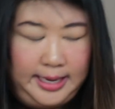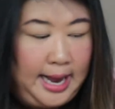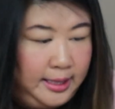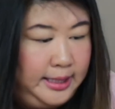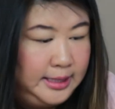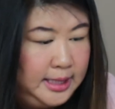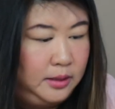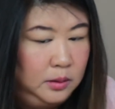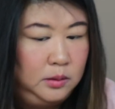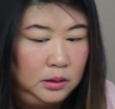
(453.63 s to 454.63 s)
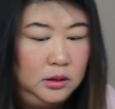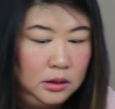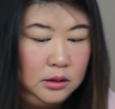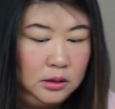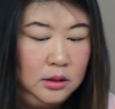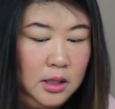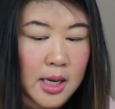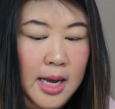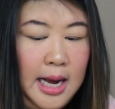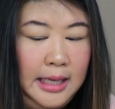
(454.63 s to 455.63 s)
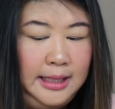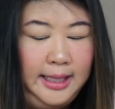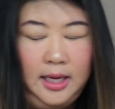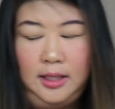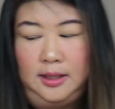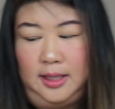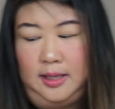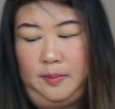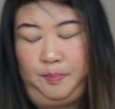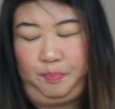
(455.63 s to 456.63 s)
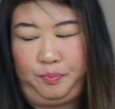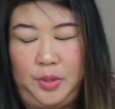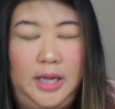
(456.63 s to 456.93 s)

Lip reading: Yeah, I think so. I think in the